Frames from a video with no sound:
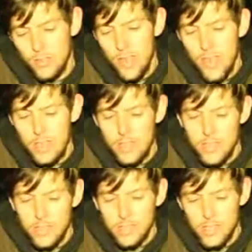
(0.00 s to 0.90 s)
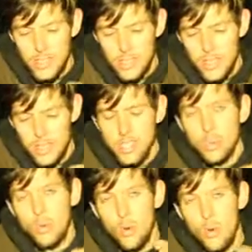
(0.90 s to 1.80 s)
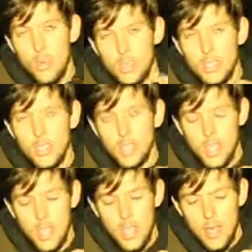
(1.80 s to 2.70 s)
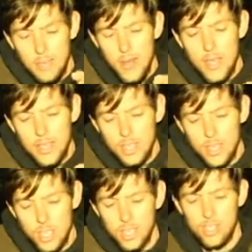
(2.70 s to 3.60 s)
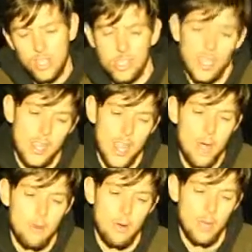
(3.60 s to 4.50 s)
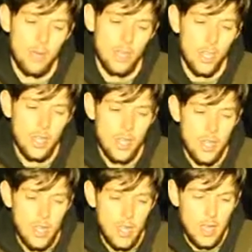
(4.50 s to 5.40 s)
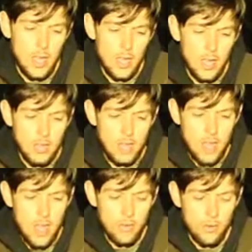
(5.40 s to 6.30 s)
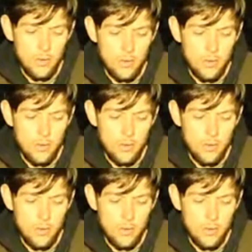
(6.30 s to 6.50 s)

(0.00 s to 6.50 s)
flavourings, this is a quality bait, and you can just see that by looking, you know,